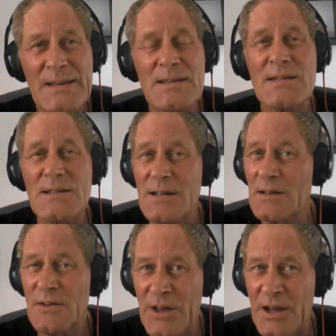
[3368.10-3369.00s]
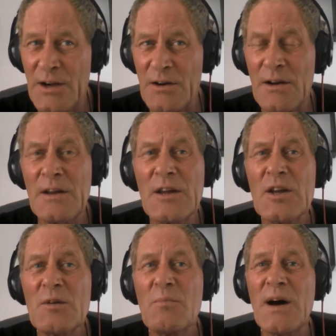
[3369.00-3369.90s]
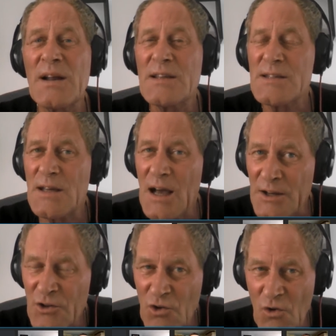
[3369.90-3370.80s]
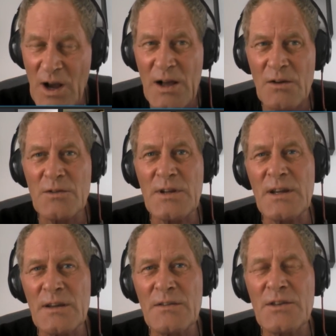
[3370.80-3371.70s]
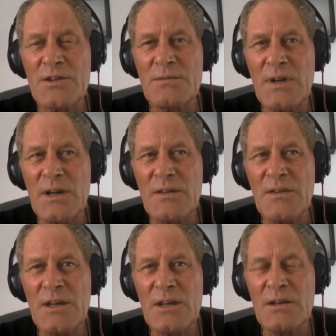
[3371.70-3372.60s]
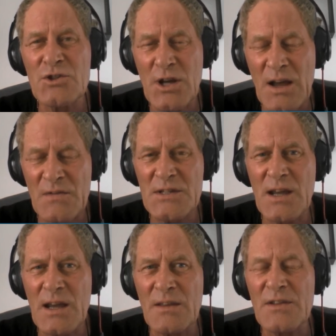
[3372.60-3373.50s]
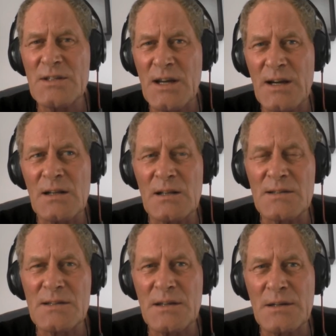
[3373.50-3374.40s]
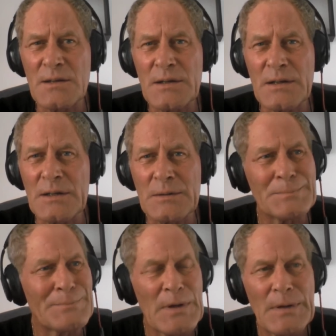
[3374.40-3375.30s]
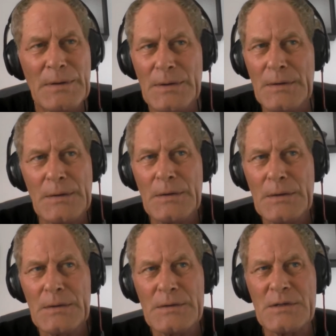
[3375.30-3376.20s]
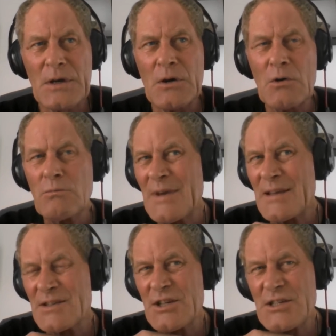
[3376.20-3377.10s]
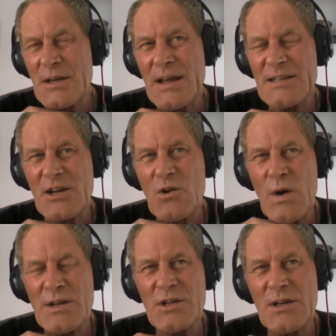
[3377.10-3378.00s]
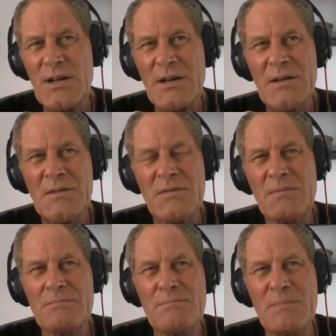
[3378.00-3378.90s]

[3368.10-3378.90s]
is still there, but it's underground in the shafts and the tunnels. And so it's a question of